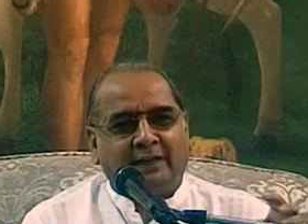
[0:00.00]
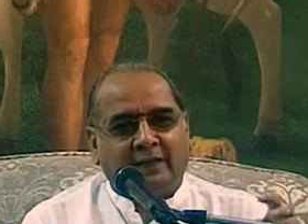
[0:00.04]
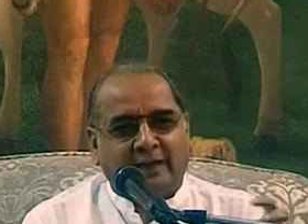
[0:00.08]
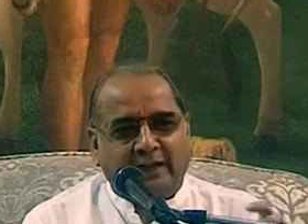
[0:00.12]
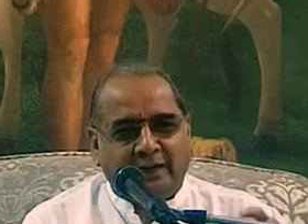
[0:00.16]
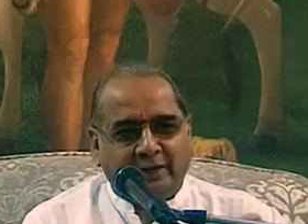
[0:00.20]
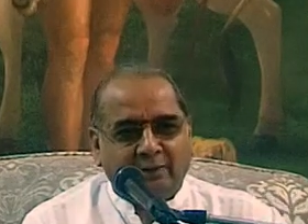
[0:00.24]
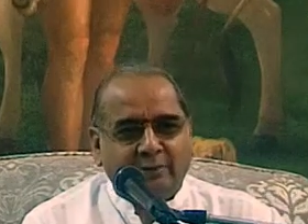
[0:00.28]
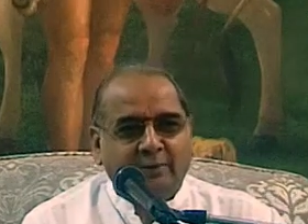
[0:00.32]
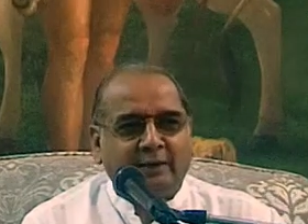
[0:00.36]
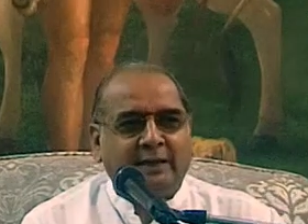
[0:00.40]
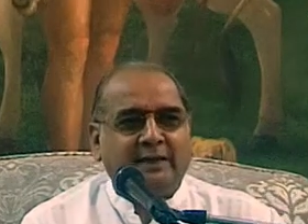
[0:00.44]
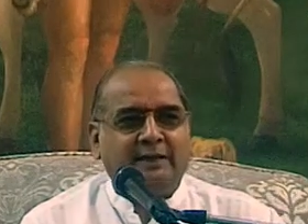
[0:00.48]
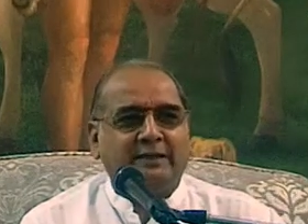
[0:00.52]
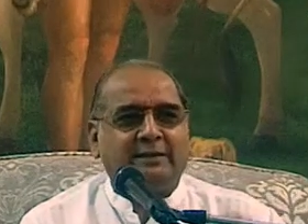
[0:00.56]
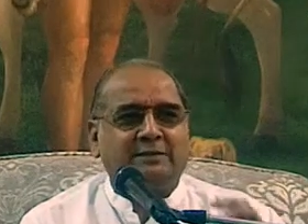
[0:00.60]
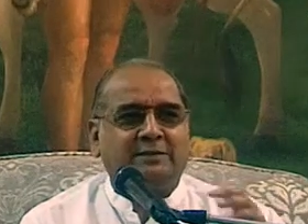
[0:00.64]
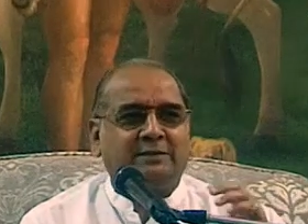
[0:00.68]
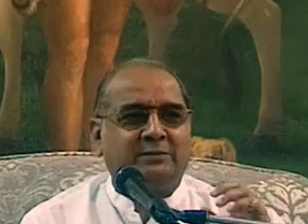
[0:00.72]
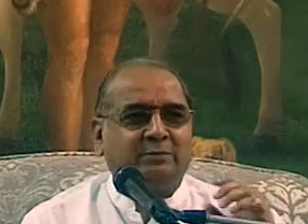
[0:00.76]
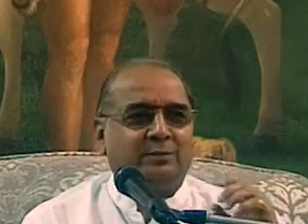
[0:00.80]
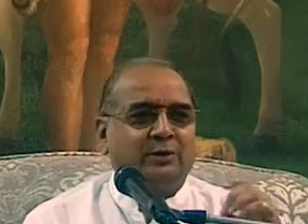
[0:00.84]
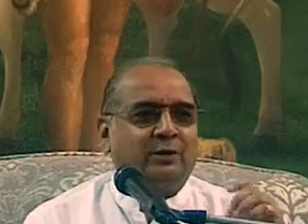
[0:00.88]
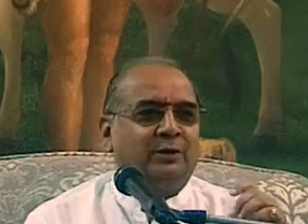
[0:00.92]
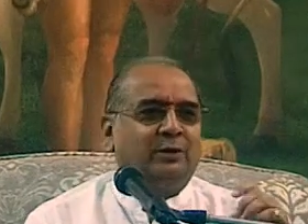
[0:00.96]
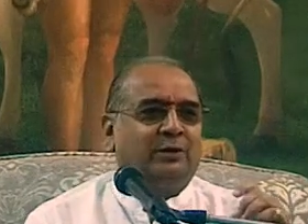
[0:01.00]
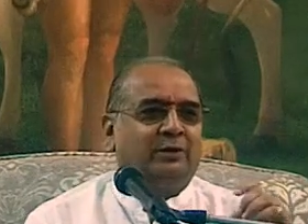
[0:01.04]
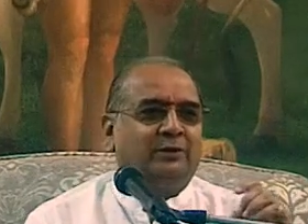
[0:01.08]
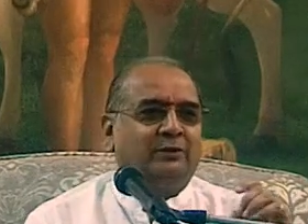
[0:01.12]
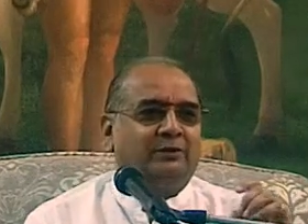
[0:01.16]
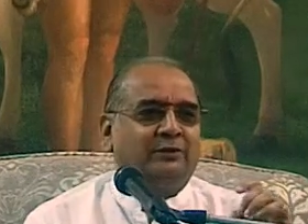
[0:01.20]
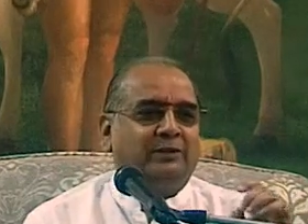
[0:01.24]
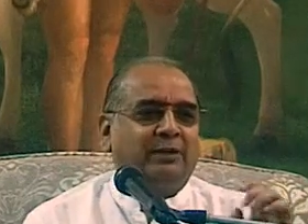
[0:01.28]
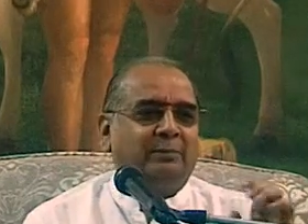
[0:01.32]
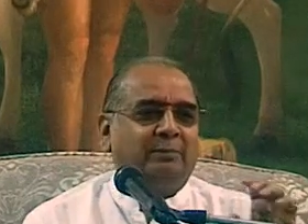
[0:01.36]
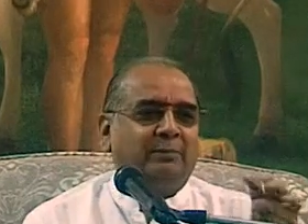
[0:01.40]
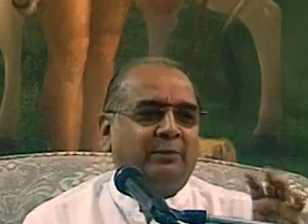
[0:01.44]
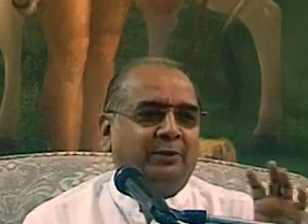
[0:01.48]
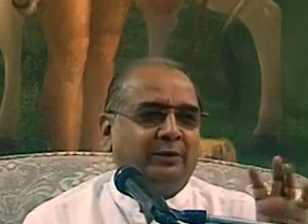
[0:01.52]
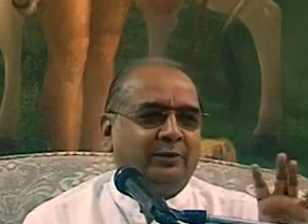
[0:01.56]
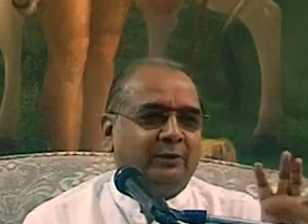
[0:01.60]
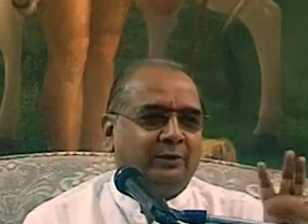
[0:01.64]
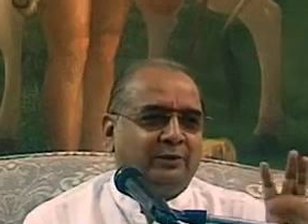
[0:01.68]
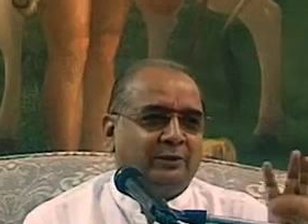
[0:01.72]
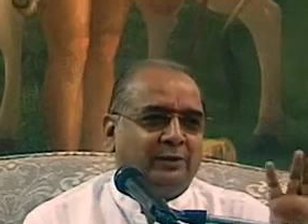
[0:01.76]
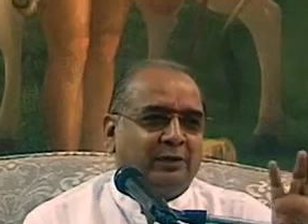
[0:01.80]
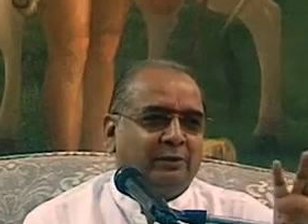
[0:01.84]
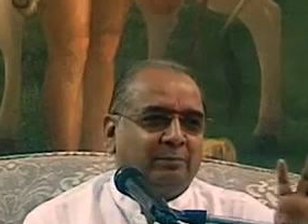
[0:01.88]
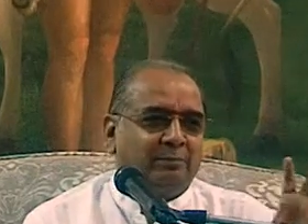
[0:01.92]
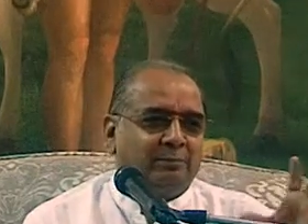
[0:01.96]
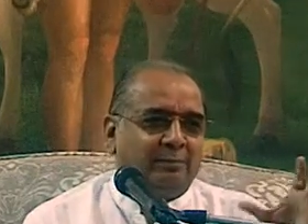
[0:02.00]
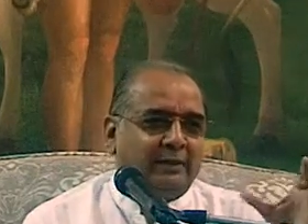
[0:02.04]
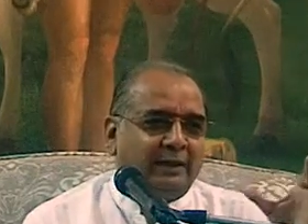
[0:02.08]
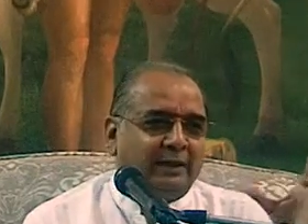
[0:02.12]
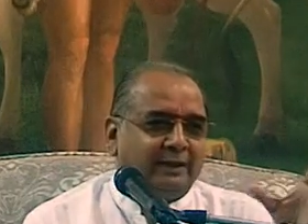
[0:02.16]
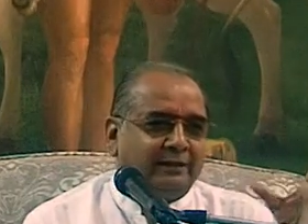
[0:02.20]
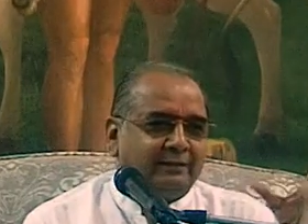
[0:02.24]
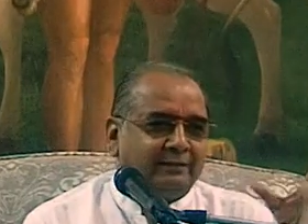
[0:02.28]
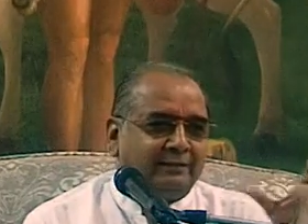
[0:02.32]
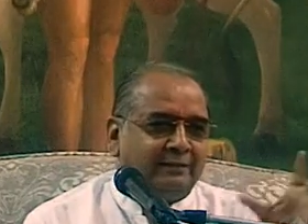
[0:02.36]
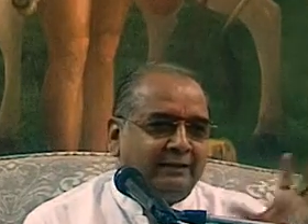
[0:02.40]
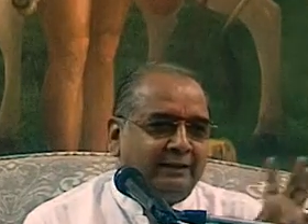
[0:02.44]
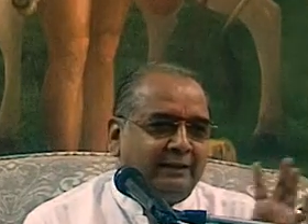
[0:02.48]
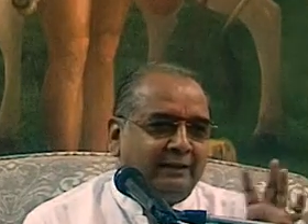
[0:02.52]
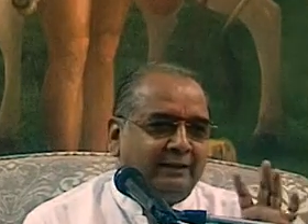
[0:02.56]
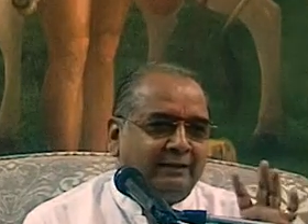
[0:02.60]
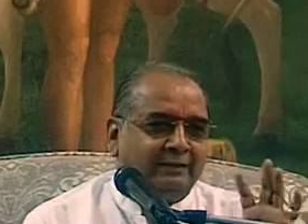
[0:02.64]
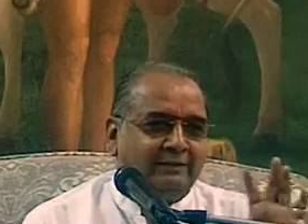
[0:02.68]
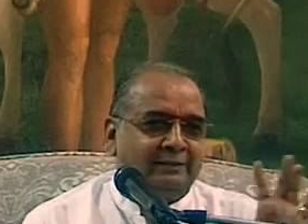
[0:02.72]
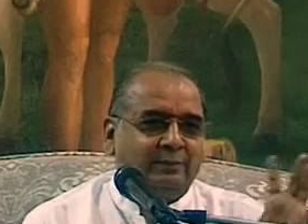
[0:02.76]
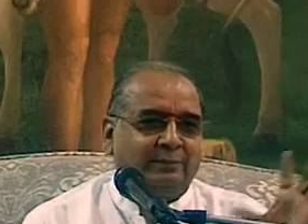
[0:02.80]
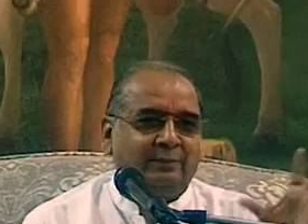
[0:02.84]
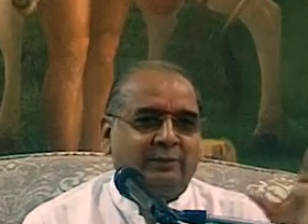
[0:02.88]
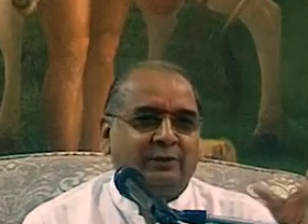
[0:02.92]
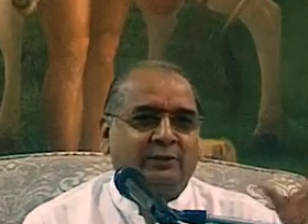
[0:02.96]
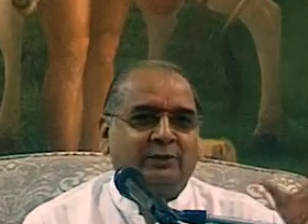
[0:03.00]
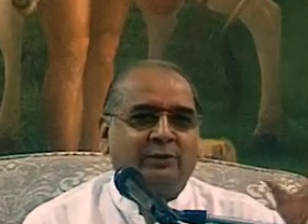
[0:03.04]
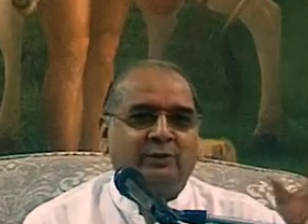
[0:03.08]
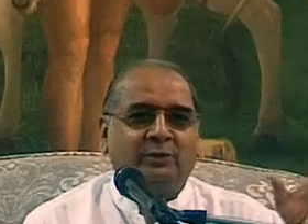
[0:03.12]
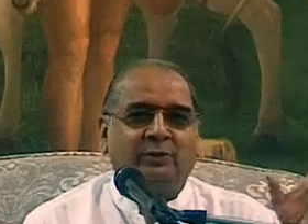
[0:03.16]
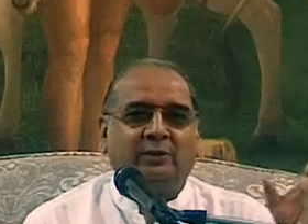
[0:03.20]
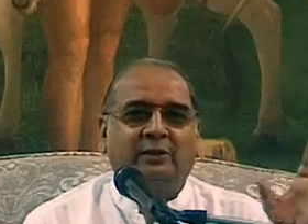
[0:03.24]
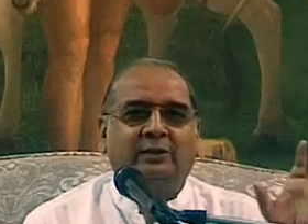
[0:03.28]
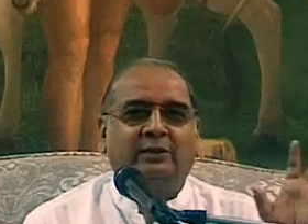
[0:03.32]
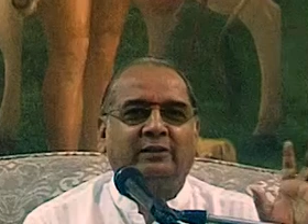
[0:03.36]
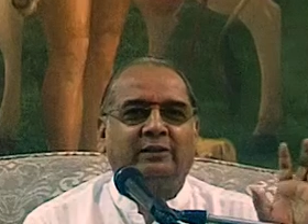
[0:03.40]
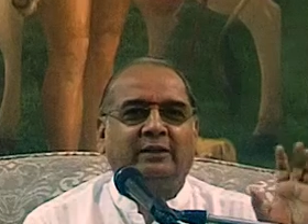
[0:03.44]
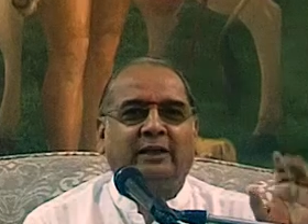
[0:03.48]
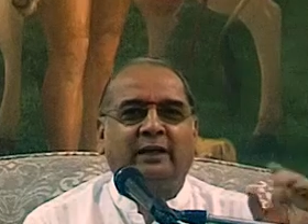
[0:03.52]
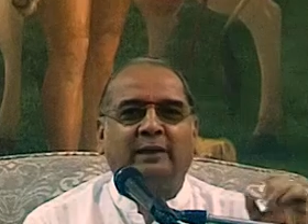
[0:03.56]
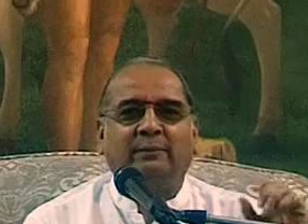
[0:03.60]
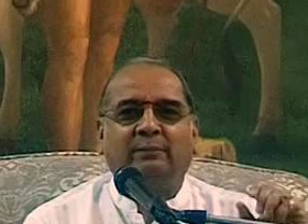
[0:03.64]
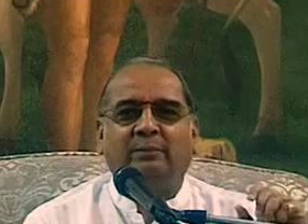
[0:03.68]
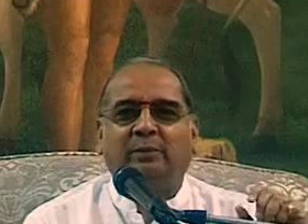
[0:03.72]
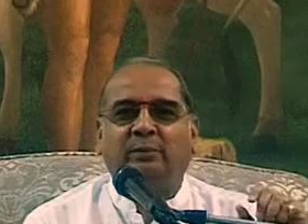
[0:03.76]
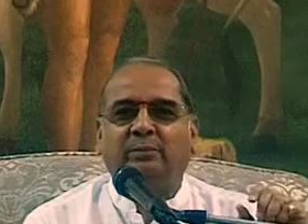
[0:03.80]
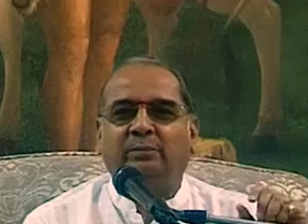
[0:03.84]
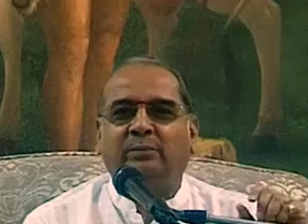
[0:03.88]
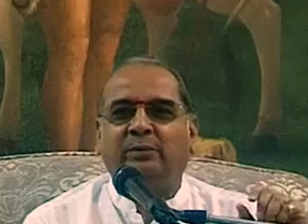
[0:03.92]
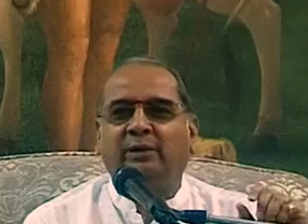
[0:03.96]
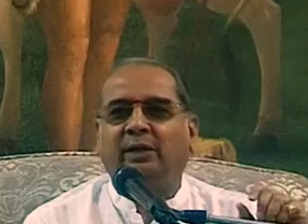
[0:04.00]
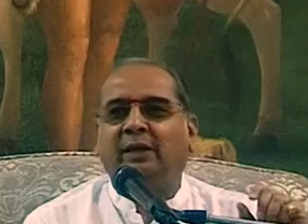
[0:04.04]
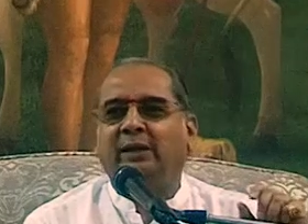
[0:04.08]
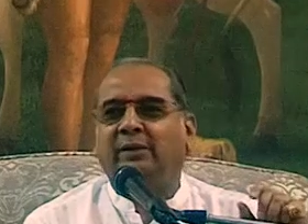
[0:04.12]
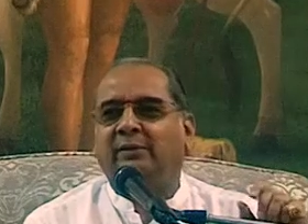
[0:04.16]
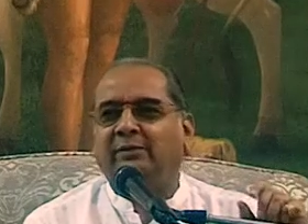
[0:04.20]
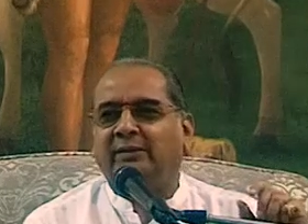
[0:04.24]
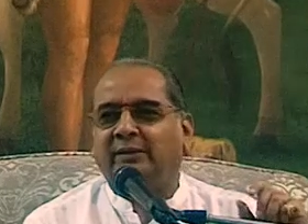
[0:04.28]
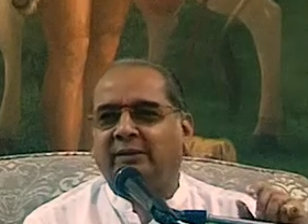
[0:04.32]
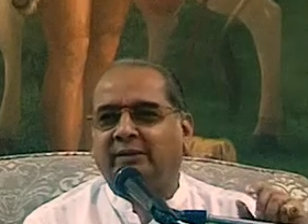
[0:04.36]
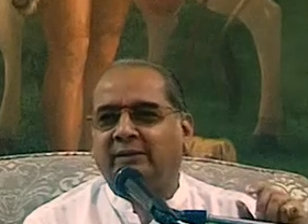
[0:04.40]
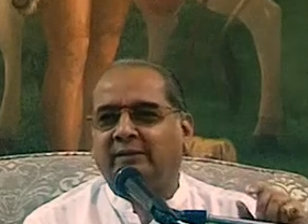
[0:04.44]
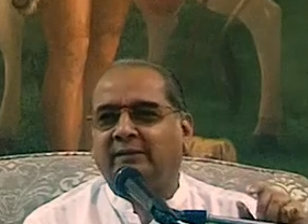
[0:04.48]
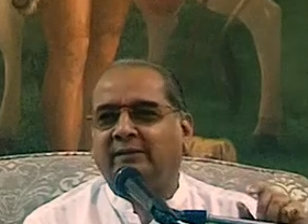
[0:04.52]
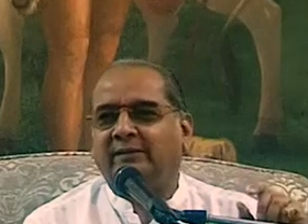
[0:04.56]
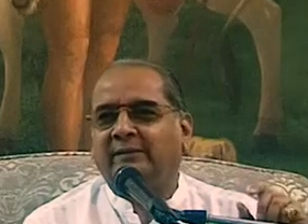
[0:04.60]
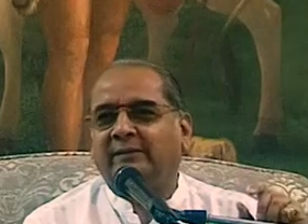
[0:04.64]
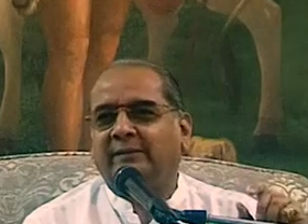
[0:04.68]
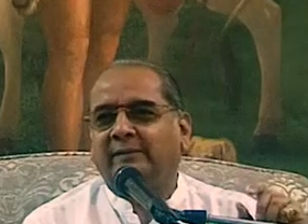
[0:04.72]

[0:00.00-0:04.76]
advised because a particular place needs a particular type of behavior.